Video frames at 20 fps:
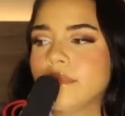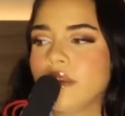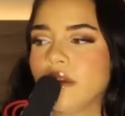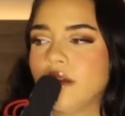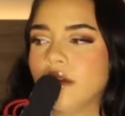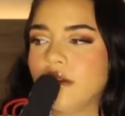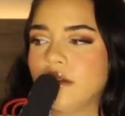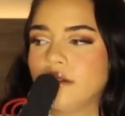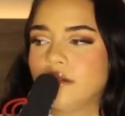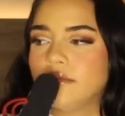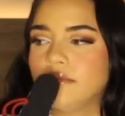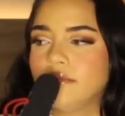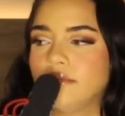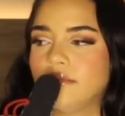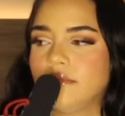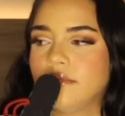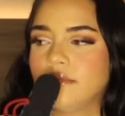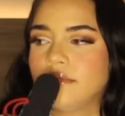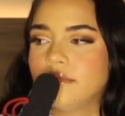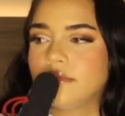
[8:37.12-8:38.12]

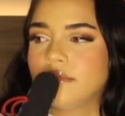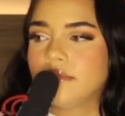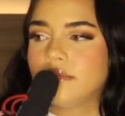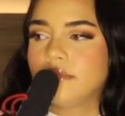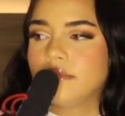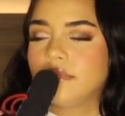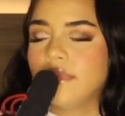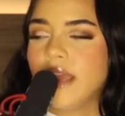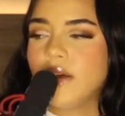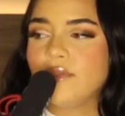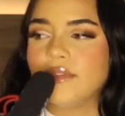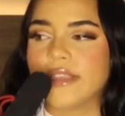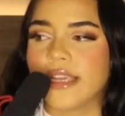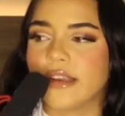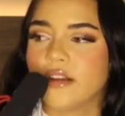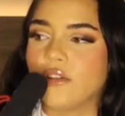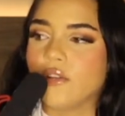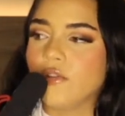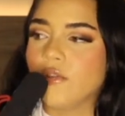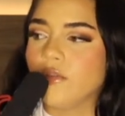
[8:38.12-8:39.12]
That was
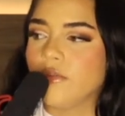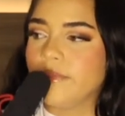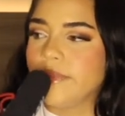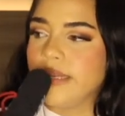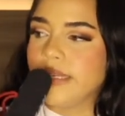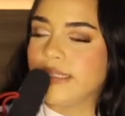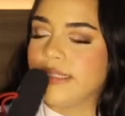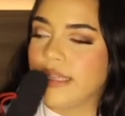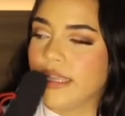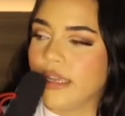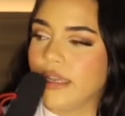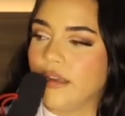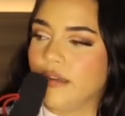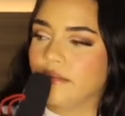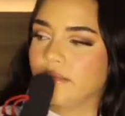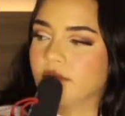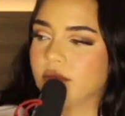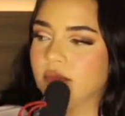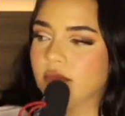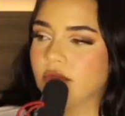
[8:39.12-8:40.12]
like a whole big
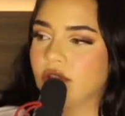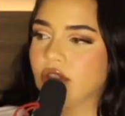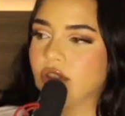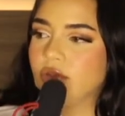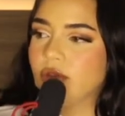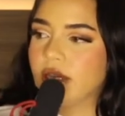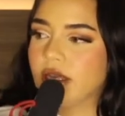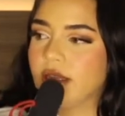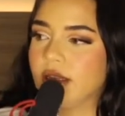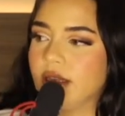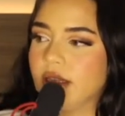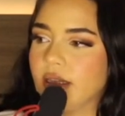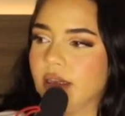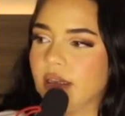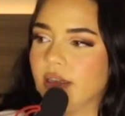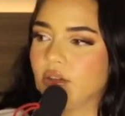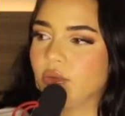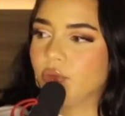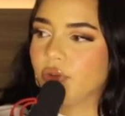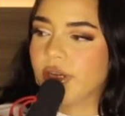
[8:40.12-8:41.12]
thing
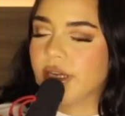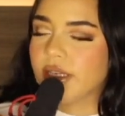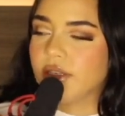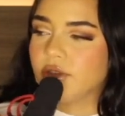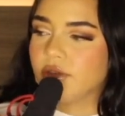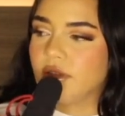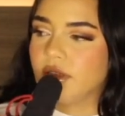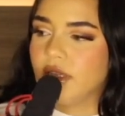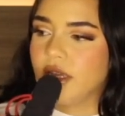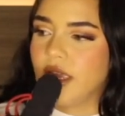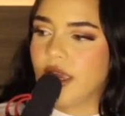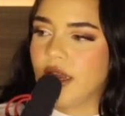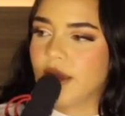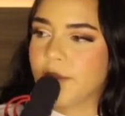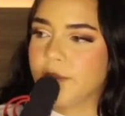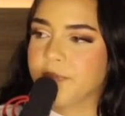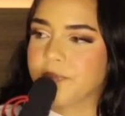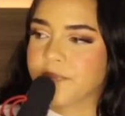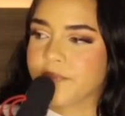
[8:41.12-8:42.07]
durante como que esos días.